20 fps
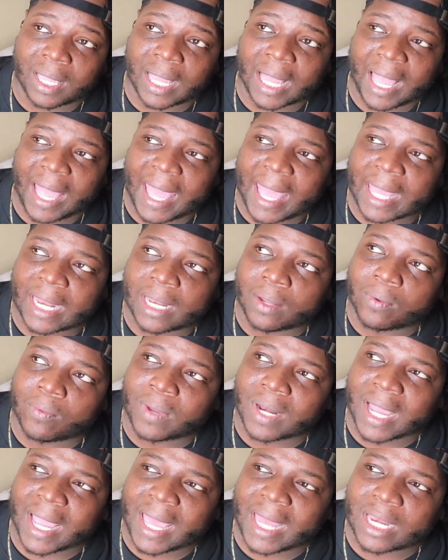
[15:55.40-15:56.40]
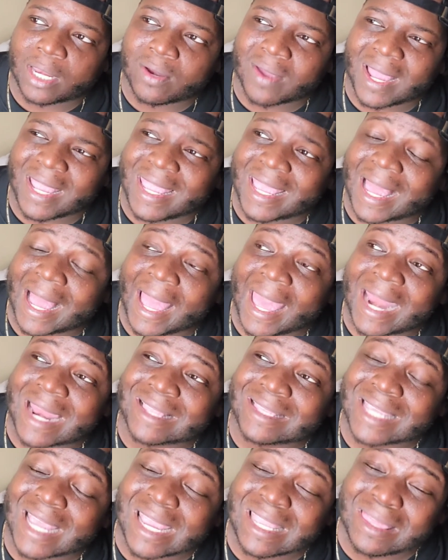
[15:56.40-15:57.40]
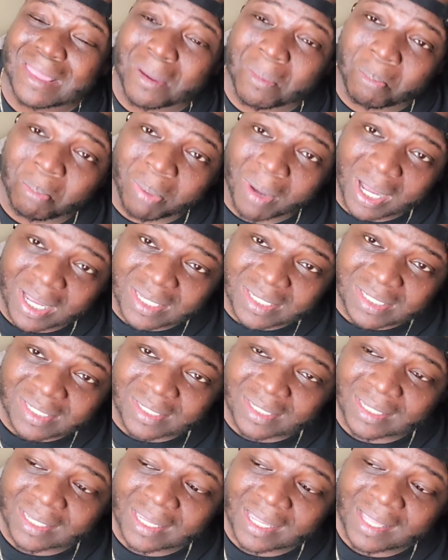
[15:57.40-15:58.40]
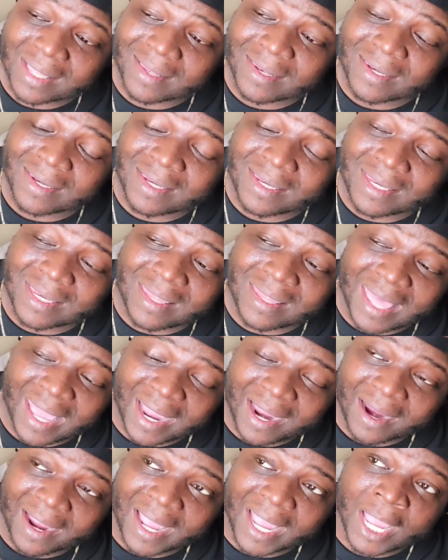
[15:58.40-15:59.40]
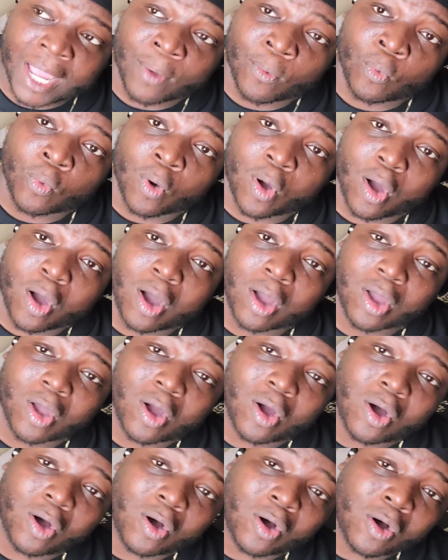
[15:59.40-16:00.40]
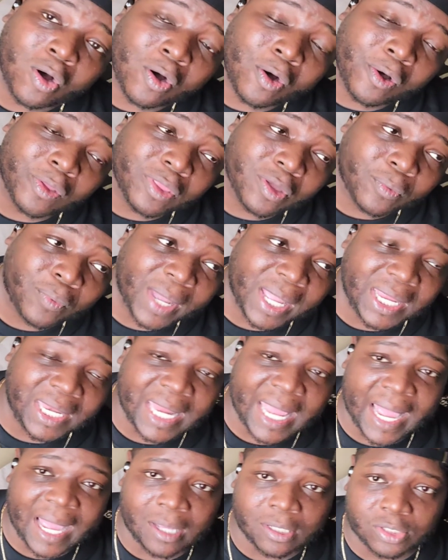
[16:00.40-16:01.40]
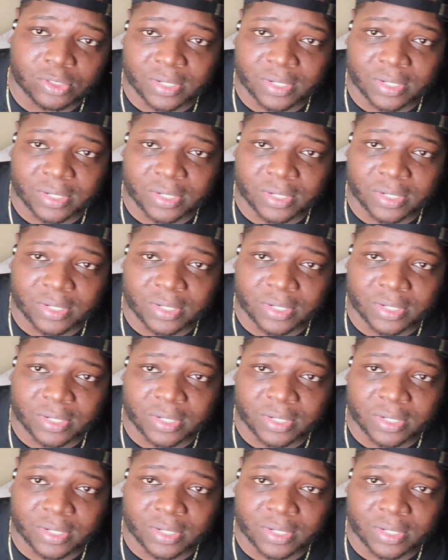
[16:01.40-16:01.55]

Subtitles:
I had to take the bus there and walk all the way down